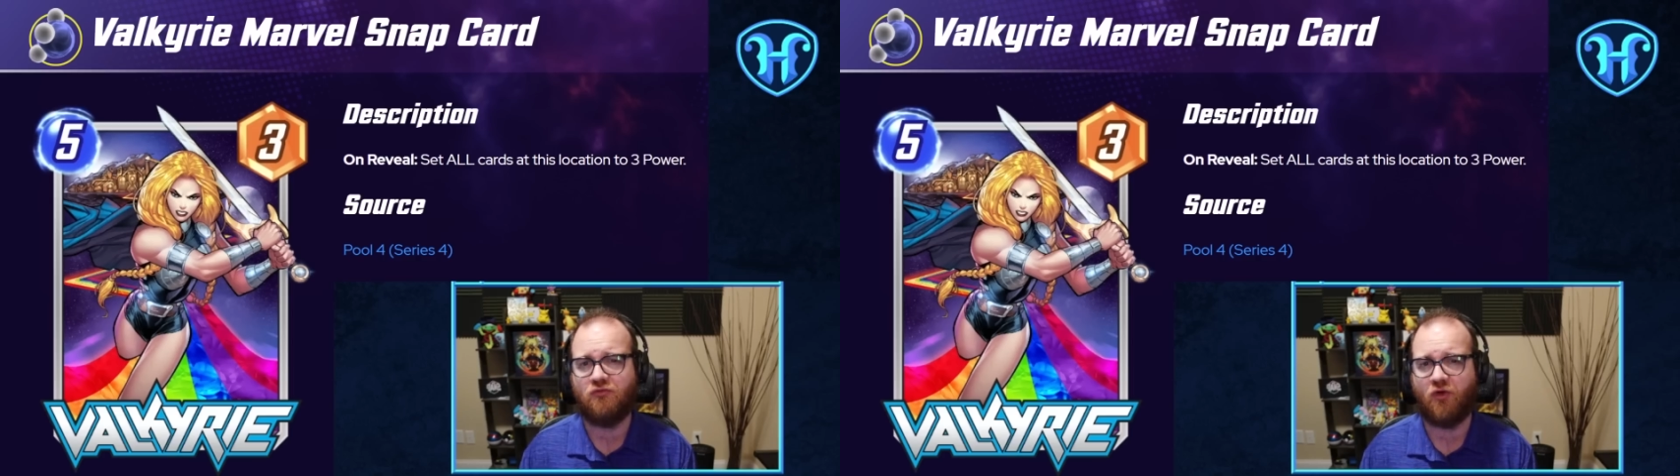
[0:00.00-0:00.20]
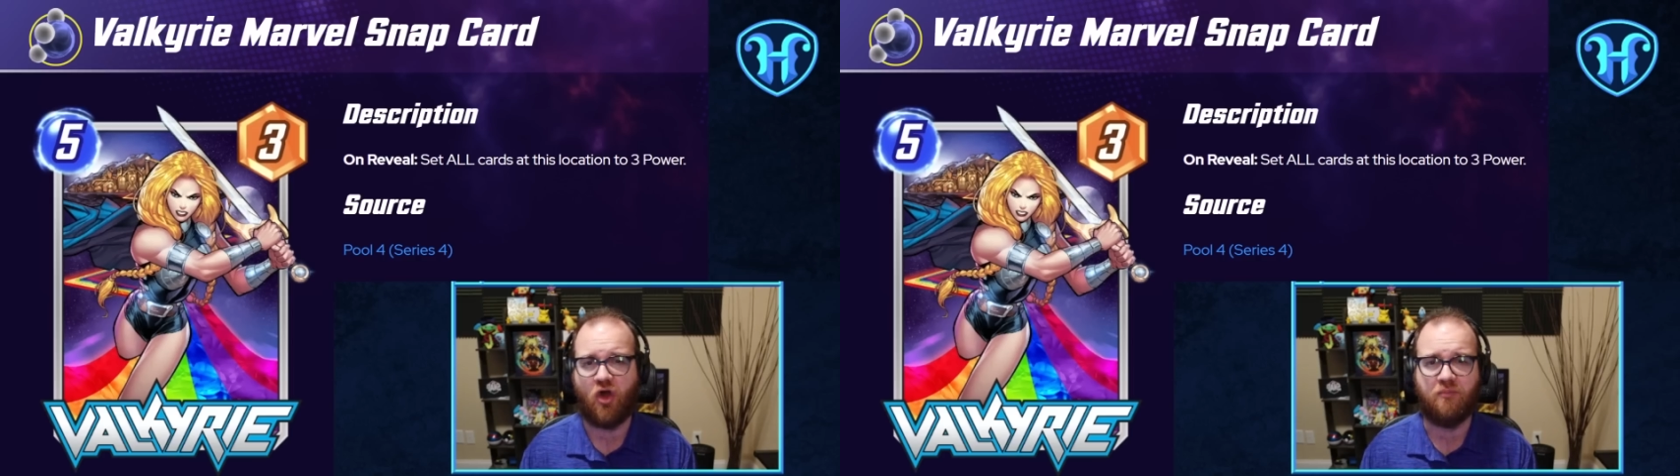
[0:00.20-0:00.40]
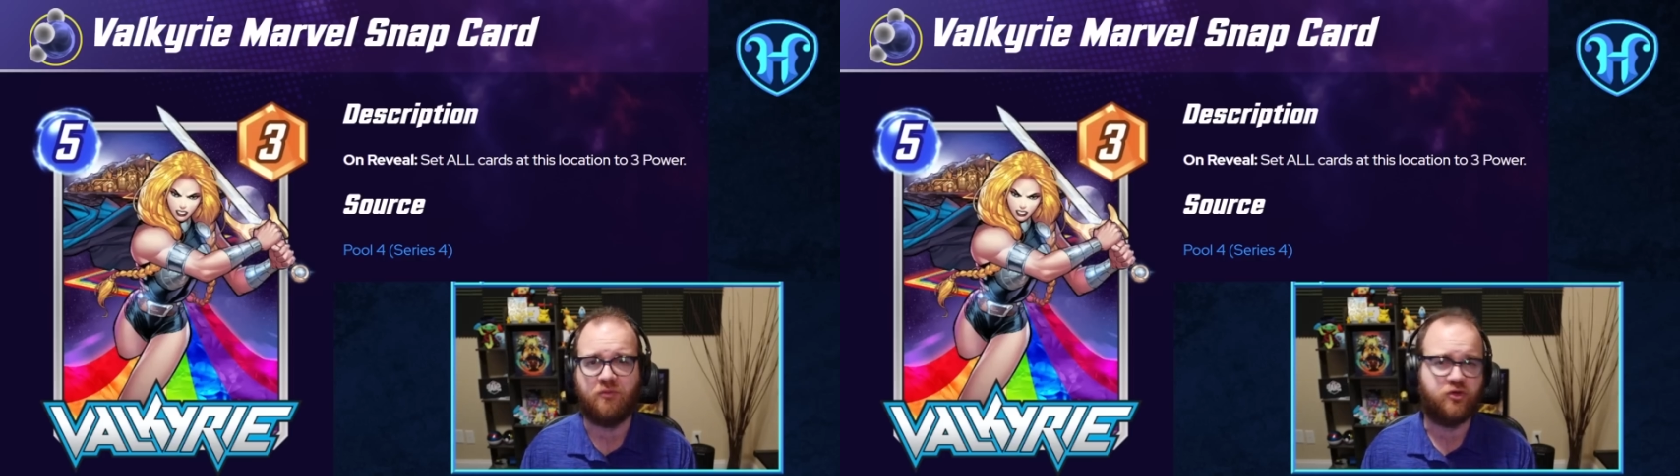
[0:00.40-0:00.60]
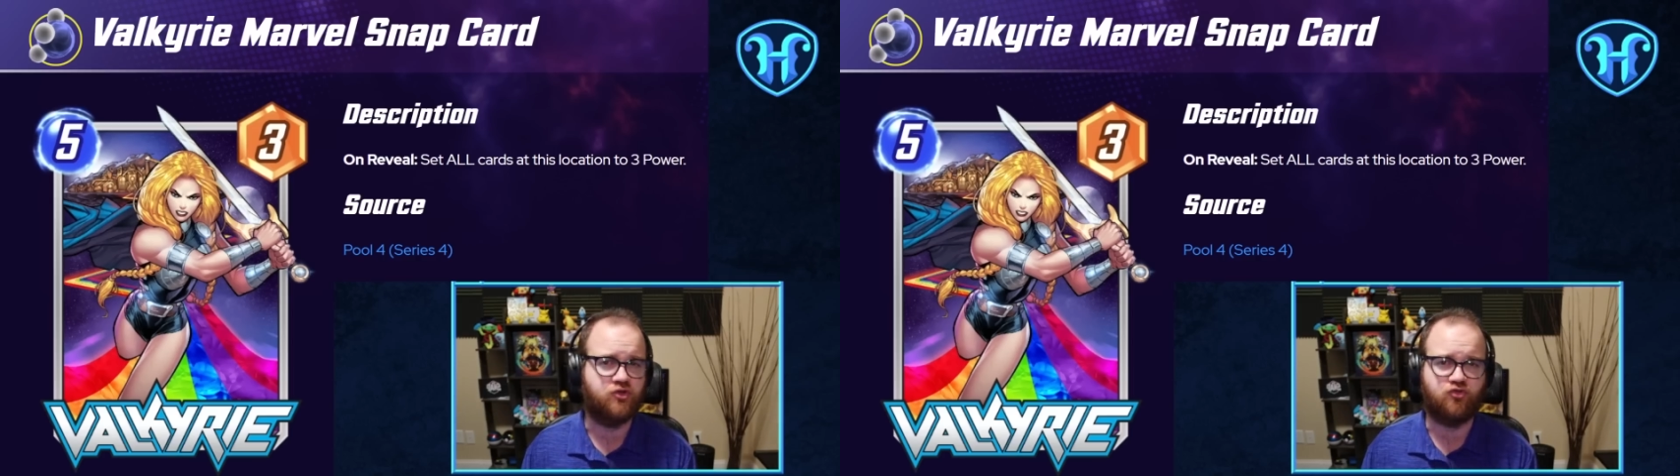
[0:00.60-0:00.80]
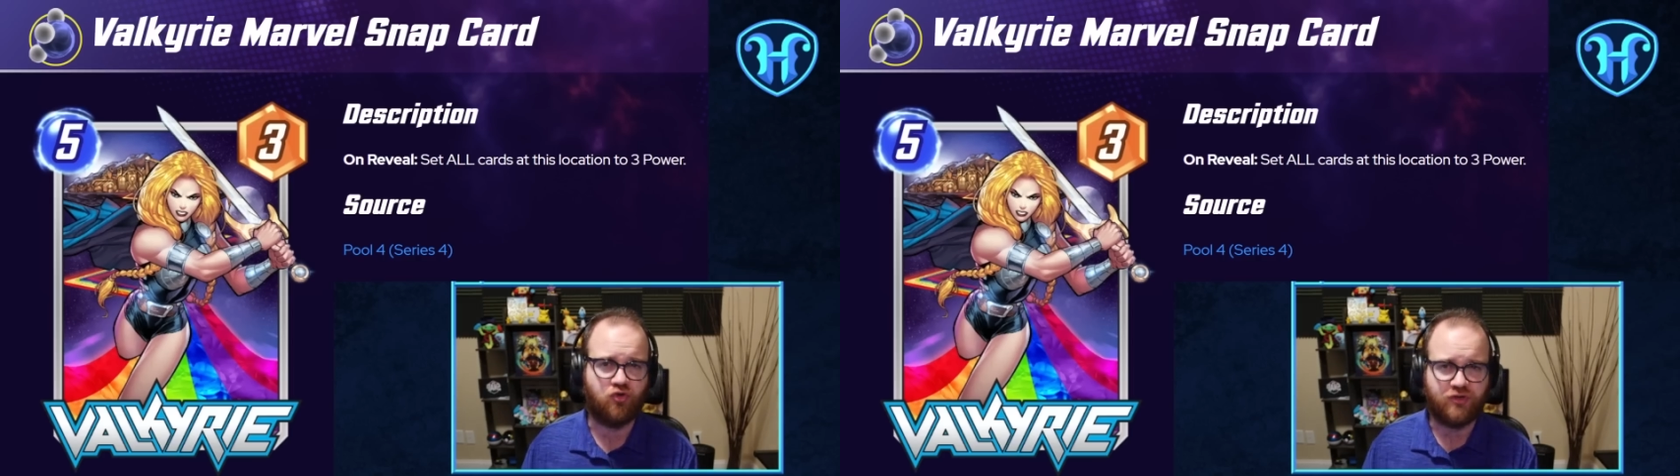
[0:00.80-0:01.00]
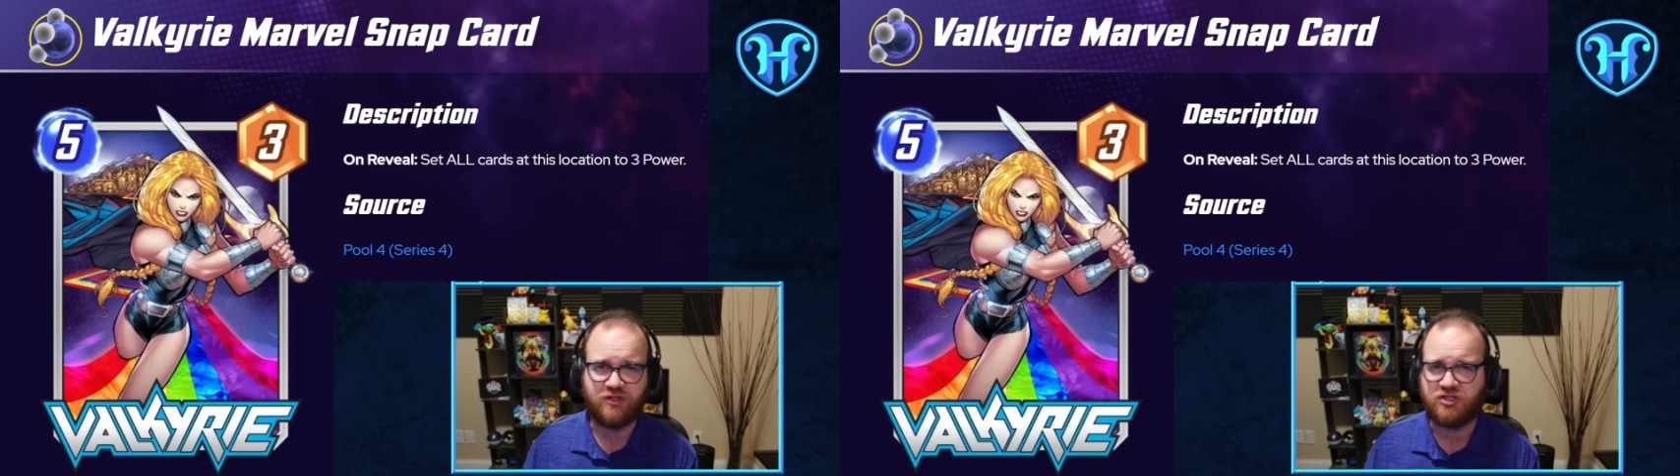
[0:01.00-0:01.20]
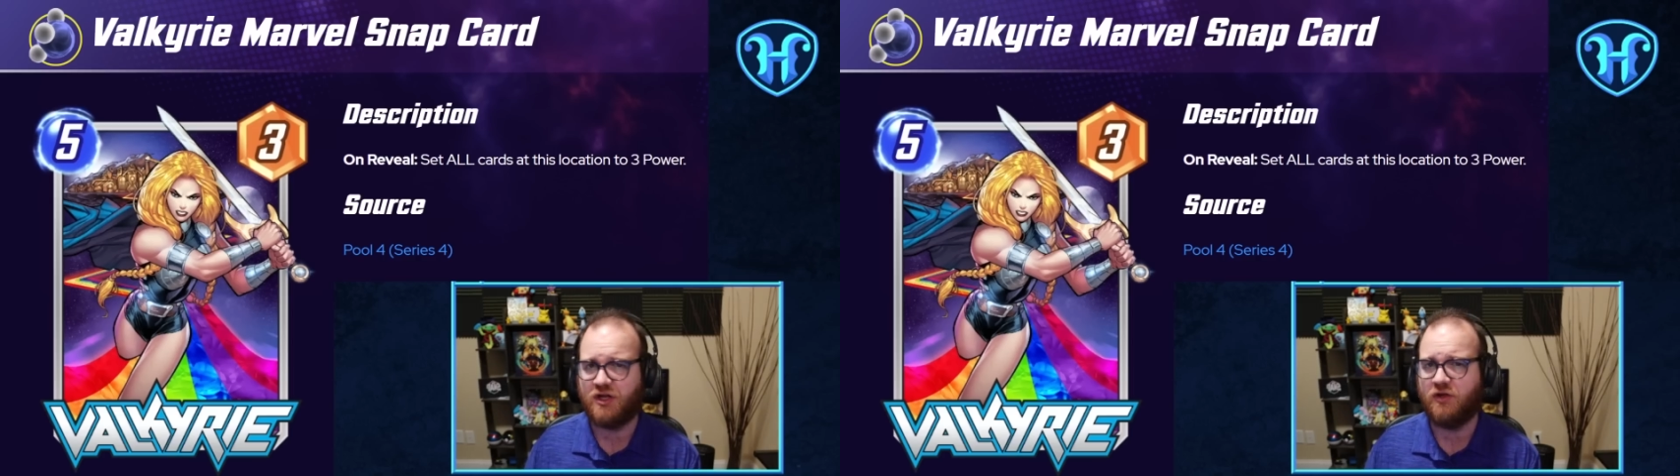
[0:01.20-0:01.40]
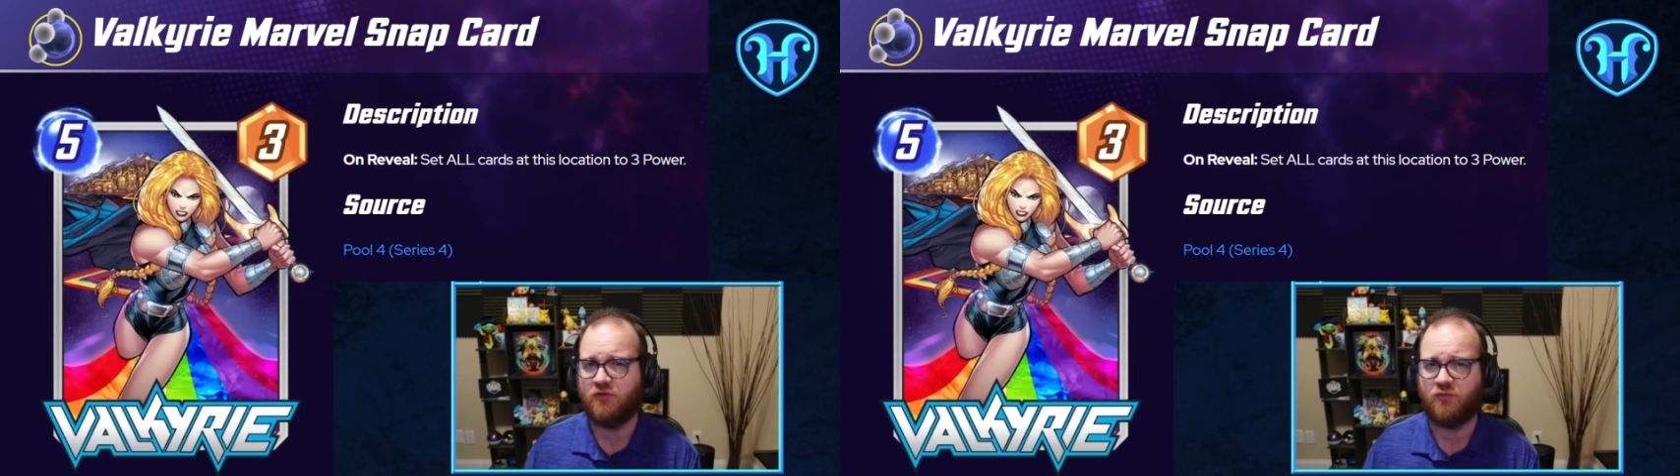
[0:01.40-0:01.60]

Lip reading: from controlling shells